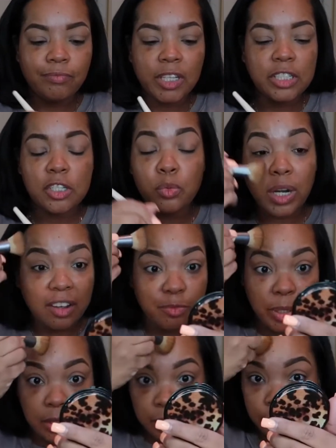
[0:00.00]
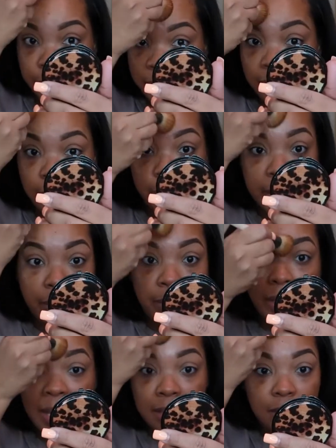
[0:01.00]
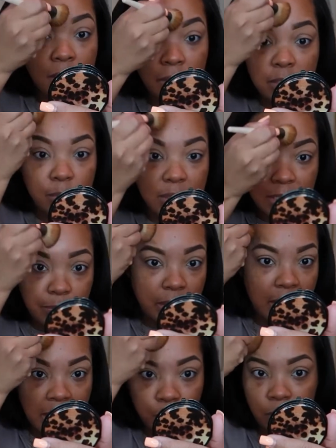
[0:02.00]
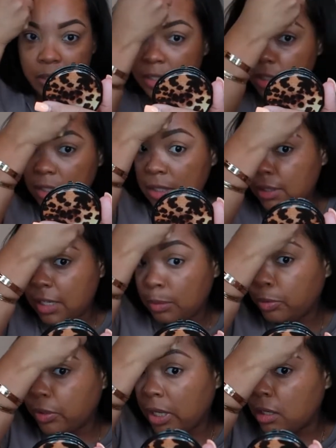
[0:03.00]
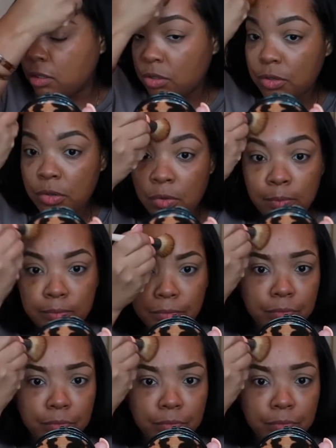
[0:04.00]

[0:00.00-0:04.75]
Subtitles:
just what I've been learning about it. You know, this was something I've really just stumbled into.